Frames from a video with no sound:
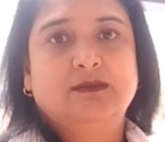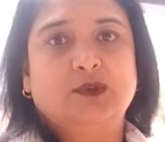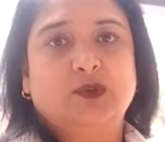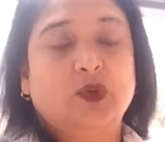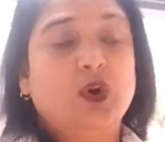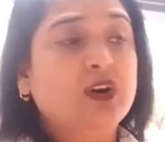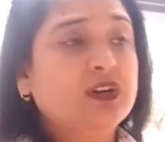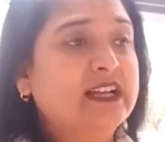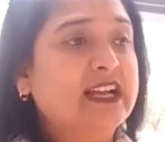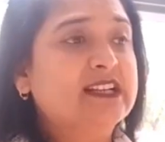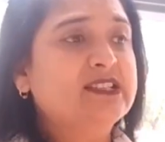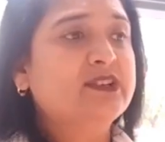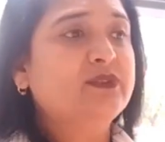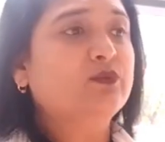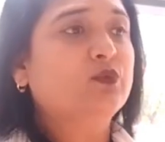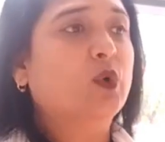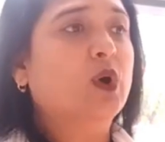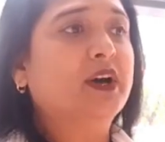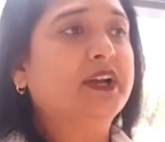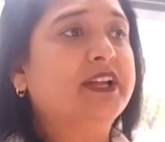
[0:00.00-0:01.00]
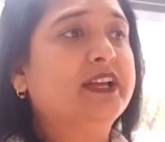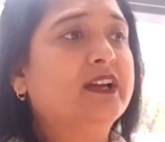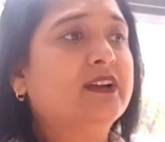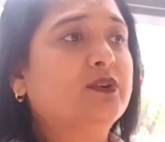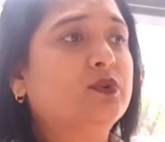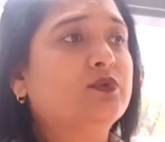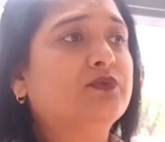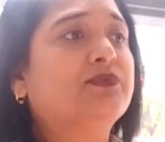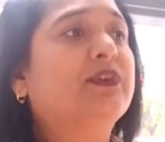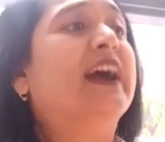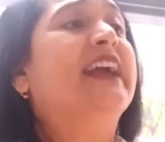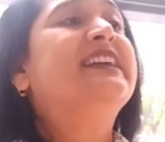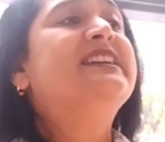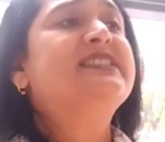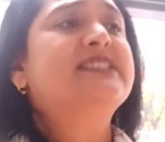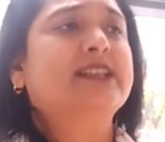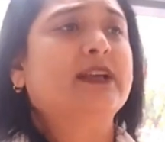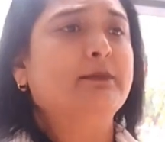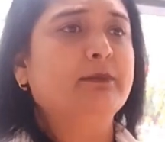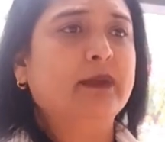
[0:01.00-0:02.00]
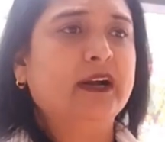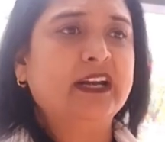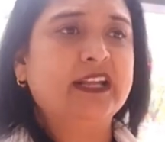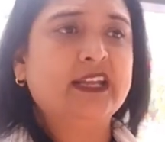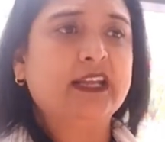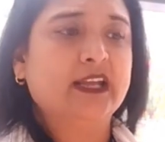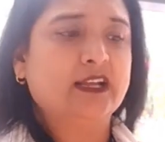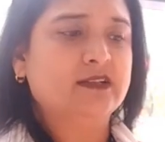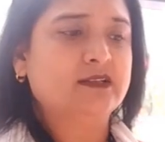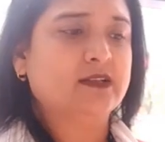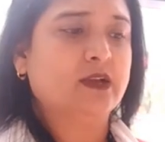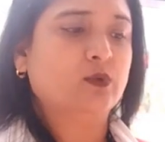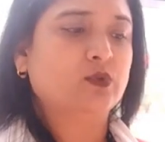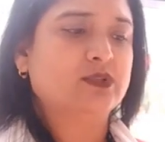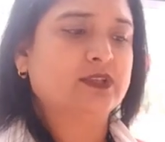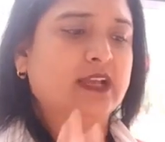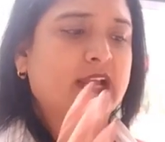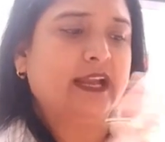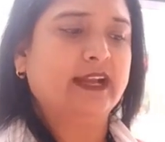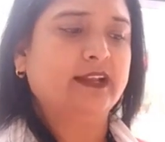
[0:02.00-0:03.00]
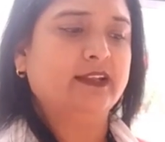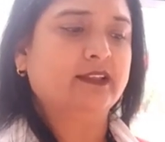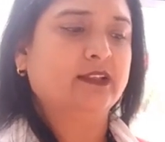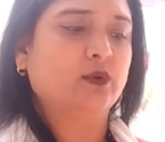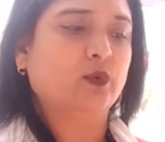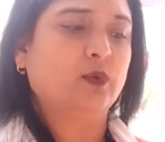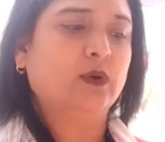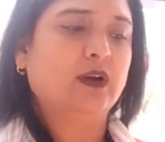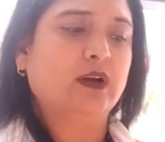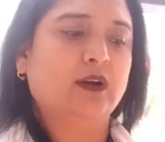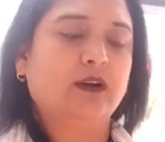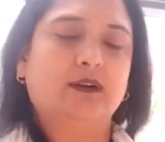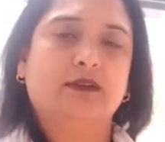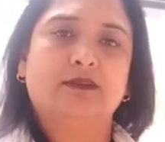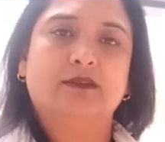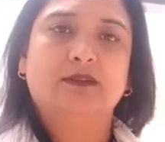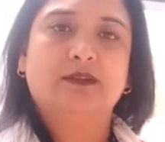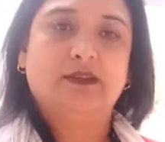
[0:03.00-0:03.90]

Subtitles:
Not as in warrior to fight somebody else outside in the world.